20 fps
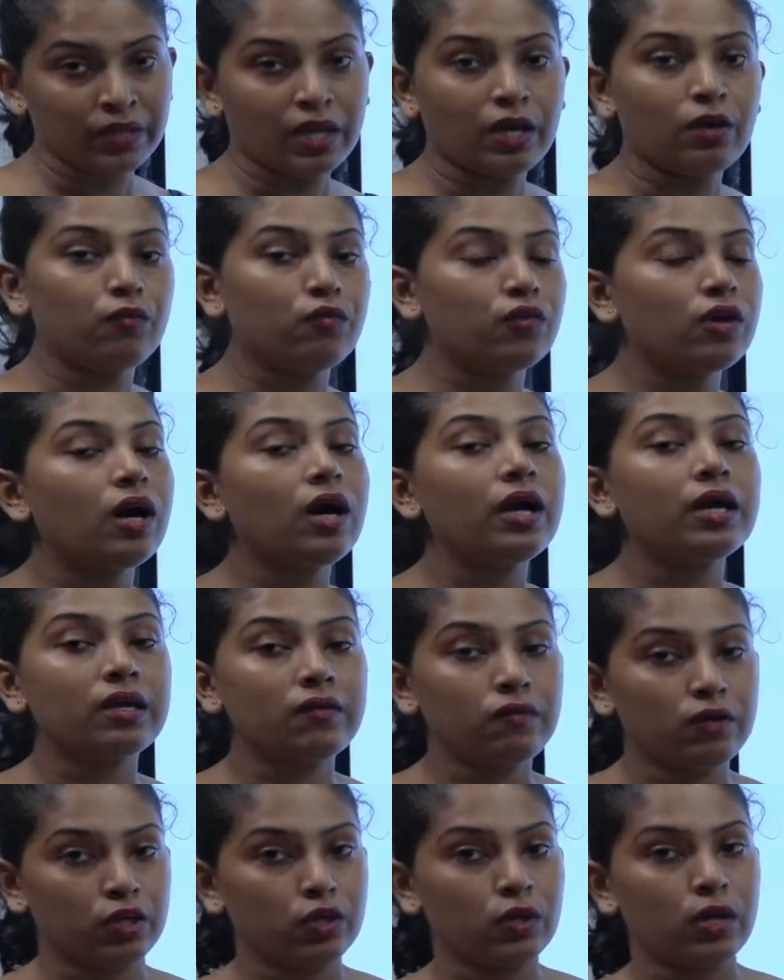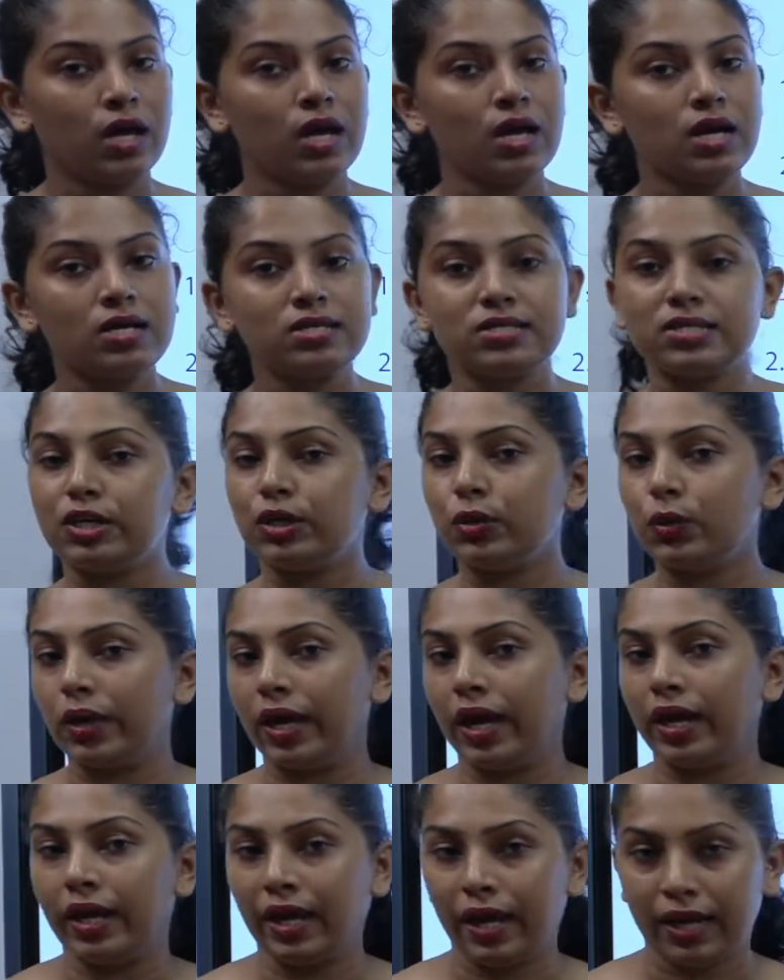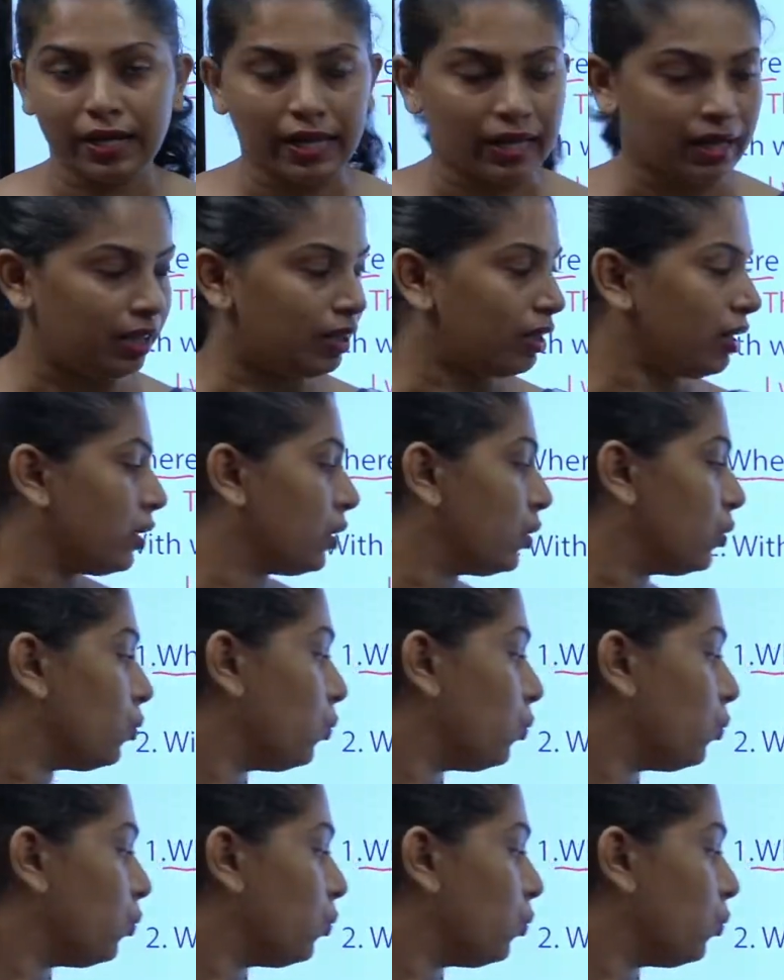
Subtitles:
If you are giving your answer, you can add anything you